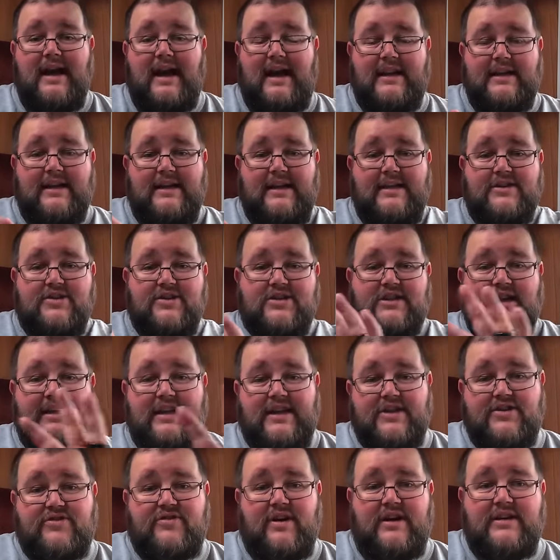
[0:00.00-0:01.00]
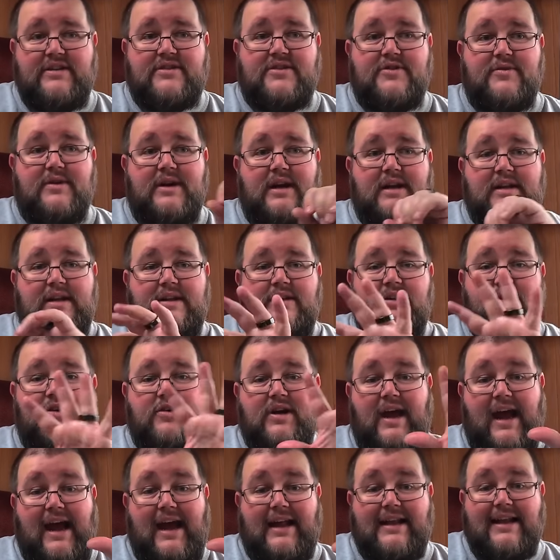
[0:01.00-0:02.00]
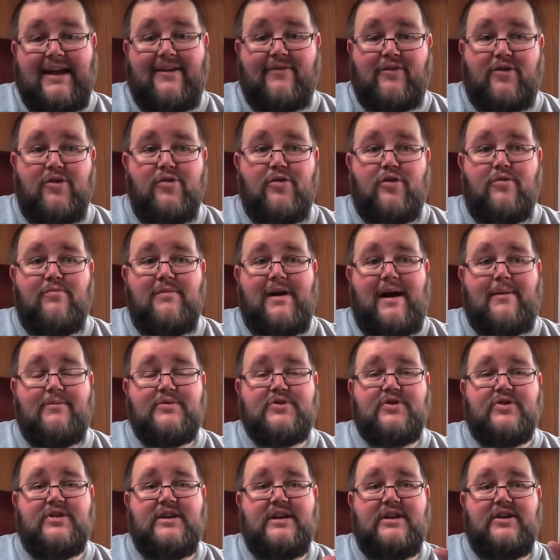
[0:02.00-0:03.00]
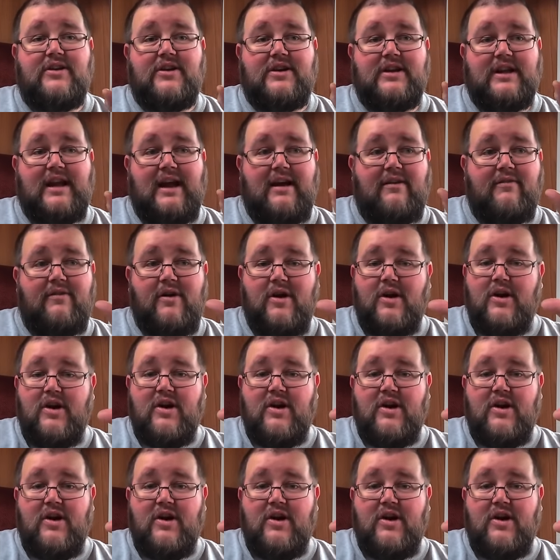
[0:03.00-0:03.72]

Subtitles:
and then it just connects straight to it. And then you can have Google Maps on it. You can have